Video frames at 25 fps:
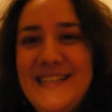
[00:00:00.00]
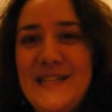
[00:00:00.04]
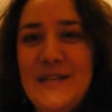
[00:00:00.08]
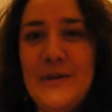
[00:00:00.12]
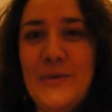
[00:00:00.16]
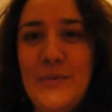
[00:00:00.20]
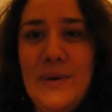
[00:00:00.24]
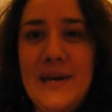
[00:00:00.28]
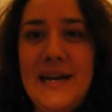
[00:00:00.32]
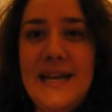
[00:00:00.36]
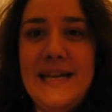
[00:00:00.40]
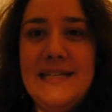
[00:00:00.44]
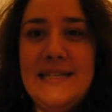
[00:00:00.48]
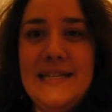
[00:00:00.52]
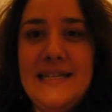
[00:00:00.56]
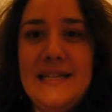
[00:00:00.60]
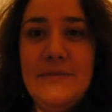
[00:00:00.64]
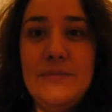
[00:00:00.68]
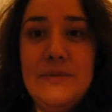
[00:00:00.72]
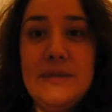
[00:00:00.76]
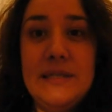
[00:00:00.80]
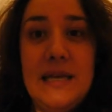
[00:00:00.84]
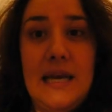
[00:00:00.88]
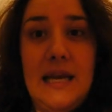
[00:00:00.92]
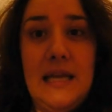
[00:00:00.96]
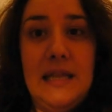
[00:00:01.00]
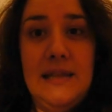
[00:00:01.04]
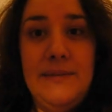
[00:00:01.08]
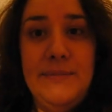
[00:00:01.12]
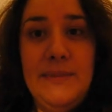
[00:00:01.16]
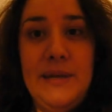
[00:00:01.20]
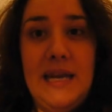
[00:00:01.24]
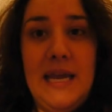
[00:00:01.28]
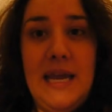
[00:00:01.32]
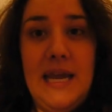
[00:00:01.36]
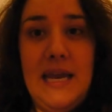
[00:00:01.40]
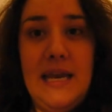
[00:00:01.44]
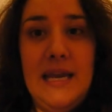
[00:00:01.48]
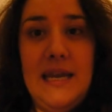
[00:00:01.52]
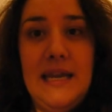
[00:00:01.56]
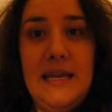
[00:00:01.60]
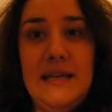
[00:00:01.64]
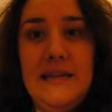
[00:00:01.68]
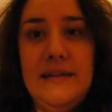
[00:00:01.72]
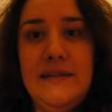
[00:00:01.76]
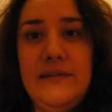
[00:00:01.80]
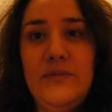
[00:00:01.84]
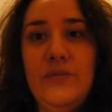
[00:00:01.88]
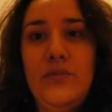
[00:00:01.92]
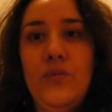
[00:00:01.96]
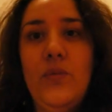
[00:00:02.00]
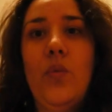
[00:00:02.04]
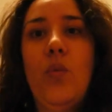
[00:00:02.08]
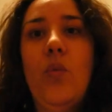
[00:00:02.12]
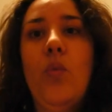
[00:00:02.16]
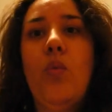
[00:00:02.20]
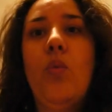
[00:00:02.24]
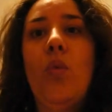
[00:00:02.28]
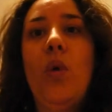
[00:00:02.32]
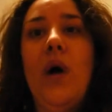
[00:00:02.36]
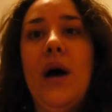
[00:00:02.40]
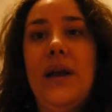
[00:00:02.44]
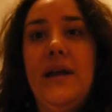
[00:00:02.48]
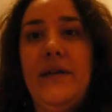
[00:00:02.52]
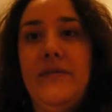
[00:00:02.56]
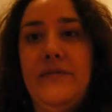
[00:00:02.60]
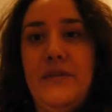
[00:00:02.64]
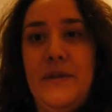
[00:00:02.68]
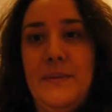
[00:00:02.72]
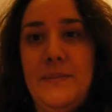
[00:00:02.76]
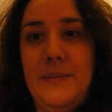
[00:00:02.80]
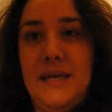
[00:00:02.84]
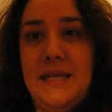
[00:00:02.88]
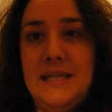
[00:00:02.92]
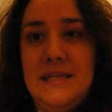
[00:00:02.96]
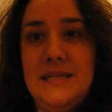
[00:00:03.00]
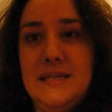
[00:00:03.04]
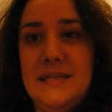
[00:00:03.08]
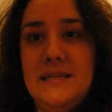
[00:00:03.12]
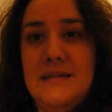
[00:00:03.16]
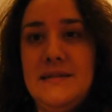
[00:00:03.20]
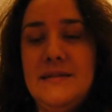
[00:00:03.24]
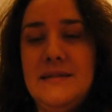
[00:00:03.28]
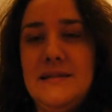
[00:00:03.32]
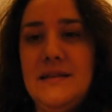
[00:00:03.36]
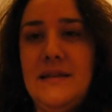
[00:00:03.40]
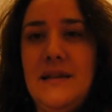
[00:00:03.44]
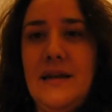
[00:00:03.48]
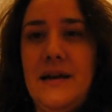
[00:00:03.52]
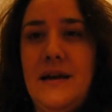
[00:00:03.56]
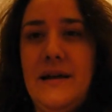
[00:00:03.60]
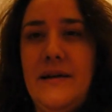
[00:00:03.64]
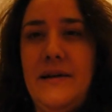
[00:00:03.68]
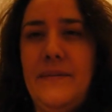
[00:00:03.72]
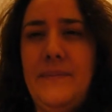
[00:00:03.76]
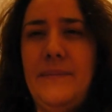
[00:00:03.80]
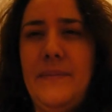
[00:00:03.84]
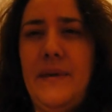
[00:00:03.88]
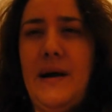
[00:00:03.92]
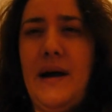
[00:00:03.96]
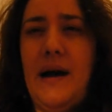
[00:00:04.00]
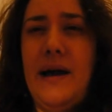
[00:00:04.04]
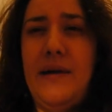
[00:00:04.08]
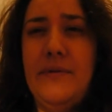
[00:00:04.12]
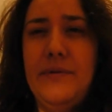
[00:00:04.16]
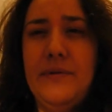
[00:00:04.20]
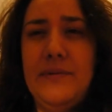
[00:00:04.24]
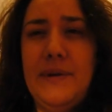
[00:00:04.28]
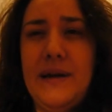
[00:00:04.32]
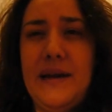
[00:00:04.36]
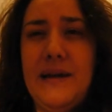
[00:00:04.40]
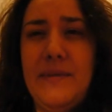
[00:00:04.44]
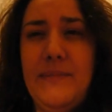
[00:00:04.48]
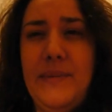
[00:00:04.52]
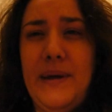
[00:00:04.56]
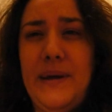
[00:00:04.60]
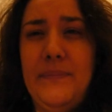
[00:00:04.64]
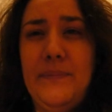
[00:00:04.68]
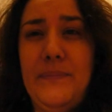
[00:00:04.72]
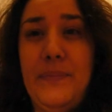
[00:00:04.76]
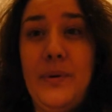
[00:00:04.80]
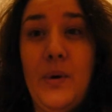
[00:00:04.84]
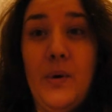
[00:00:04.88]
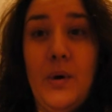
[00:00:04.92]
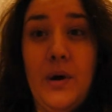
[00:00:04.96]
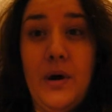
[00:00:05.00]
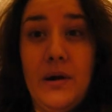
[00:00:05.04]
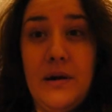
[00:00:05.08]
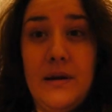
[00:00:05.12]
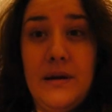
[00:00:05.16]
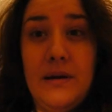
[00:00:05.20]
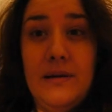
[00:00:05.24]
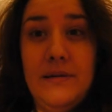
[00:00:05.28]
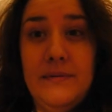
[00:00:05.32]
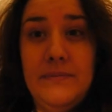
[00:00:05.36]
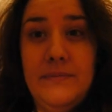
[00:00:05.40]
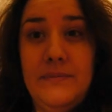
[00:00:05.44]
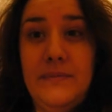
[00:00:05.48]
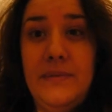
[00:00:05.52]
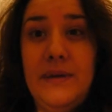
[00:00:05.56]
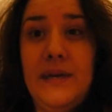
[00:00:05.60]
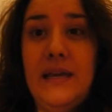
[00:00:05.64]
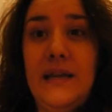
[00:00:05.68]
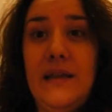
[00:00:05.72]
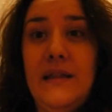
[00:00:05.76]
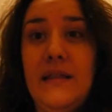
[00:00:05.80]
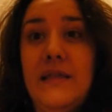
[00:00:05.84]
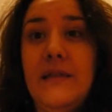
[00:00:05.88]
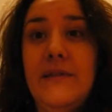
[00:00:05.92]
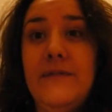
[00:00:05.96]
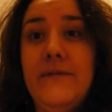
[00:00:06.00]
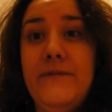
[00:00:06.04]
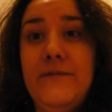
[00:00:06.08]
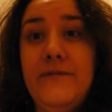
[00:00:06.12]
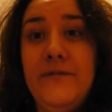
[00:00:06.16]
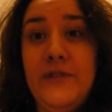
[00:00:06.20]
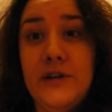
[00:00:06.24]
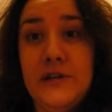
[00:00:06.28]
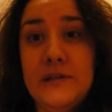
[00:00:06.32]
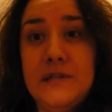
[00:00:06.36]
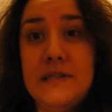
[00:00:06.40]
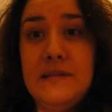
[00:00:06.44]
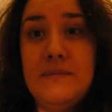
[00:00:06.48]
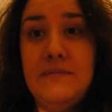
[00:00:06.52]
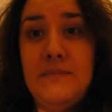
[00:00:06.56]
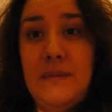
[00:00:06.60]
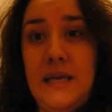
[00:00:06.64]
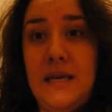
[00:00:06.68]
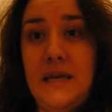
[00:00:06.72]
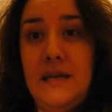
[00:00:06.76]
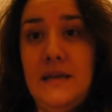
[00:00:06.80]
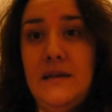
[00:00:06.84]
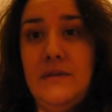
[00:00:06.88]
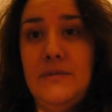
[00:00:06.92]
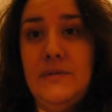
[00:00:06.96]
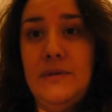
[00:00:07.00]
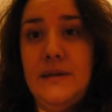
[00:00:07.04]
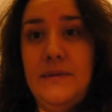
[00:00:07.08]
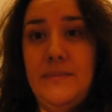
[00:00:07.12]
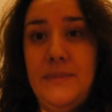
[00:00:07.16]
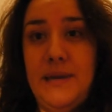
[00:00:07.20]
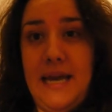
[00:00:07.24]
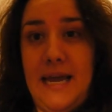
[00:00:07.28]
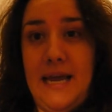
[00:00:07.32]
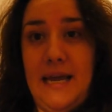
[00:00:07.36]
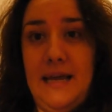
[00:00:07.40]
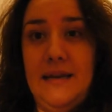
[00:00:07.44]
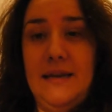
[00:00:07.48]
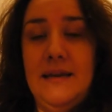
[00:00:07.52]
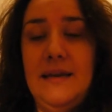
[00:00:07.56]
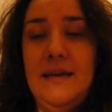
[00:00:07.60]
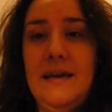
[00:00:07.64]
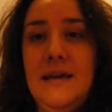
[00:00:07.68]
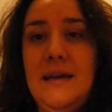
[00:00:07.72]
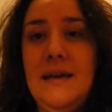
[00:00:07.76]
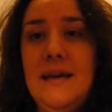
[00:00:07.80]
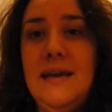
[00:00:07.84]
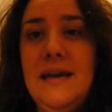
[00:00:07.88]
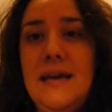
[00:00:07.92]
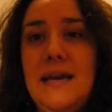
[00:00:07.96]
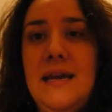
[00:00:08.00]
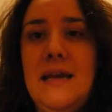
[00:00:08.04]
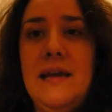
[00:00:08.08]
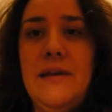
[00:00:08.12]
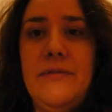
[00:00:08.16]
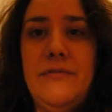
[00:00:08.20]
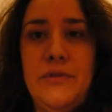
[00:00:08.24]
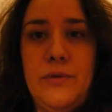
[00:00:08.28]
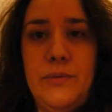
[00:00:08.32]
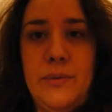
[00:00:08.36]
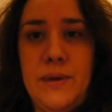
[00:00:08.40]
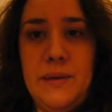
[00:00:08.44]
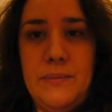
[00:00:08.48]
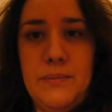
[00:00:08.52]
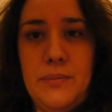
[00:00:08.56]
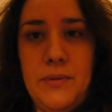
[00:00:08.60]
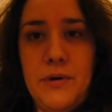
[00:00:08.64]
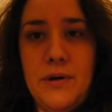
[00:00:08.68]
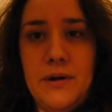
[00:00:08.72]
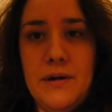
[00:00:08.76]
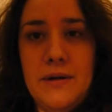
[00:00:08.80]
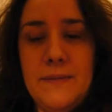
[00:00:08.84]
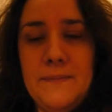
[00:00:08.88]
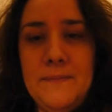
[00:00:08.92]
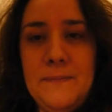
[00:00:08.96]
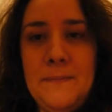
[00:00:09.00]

So what I did was I eliminated one of the meats. I would recommend pork be the first meat you eliminate if you eat pork.